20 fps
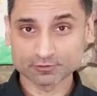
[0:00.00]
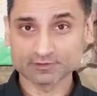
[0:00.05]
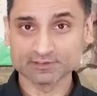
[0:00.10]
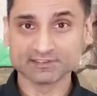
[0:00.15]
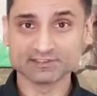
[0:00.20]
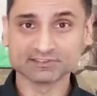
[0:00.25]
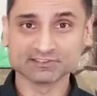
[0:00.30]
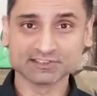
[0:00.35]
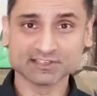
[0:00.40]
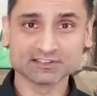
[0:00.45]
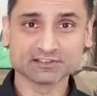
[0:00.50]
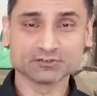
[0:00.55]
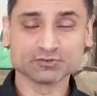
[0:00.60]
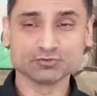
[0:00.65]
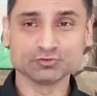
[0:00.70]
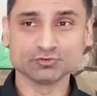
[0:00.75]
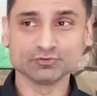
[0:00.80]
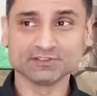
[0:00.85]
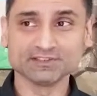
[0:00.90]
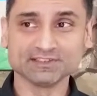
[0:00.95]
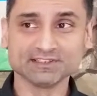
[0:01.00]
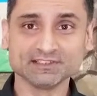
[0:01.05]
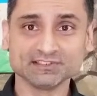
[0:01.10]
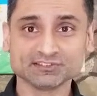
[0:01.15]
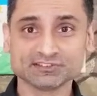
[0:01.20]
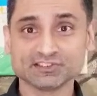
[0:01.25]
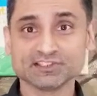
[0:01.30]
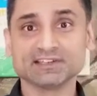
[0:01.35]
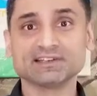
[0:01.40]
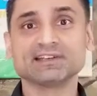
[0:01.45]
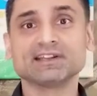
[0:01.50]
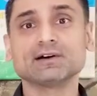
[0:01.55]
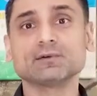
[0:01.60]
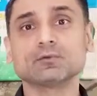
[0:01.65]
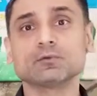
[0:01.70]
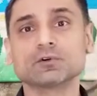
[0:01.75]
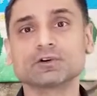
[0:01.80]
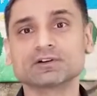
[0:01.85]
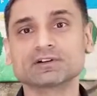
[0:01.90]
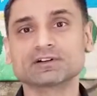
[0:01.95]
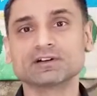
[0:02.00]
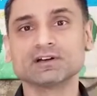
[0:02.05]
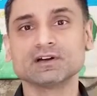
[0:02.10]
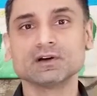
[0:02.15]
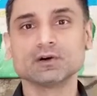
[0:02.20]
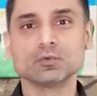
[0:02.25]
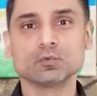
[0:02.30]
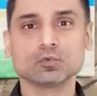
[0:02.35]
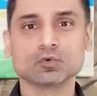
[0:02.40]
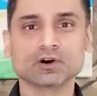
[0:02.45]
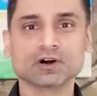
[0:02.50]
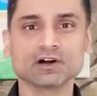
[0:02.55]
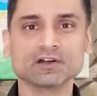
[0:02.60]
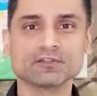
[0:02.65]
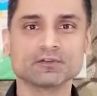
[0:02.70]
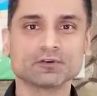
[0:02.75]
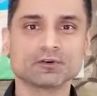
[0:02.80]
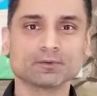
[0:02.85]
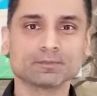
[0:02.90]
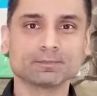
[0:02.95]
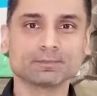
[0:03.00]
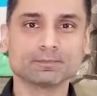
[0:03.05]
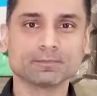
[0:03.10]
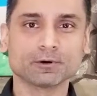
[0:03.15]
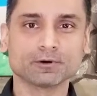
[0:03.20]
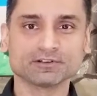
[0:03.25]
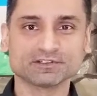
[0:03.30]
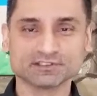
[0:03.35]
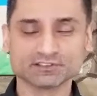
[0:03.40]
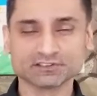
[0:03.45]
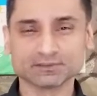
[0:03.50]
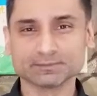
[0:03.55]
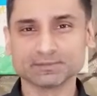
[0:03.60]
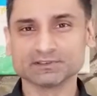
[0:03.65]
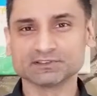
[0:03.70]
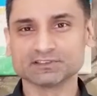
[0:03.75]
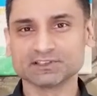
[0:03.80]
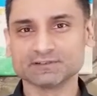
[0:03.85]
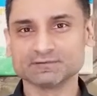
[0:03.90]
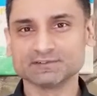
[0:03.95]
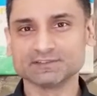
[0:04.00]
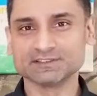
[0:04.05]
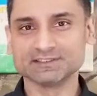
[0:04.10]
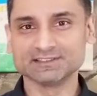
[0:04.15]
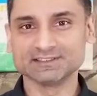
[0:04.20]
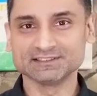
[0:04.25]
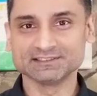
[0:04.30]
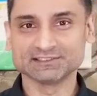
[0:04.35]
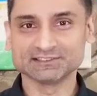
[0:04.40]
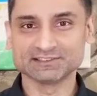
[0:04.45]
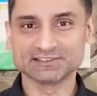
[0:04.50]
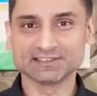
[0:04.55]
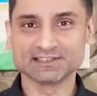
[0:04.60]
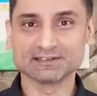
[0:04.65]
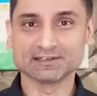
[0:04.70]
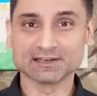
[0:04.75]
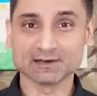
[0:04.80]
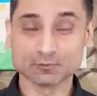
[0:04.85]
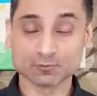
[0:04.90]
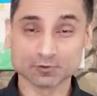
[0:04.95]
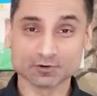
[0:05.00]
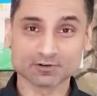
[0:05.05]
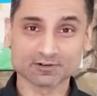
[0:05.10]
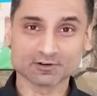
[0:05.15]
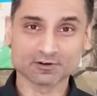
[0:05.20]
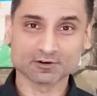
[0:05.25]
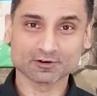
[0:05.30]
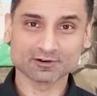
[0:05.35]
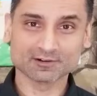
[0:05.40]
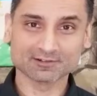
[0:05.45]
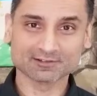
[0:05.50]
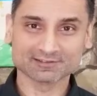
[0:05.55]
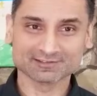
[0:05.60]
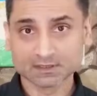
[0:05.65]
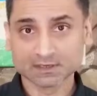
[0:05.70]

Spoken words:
is sent to the ECN network where other participants of the ECN network are.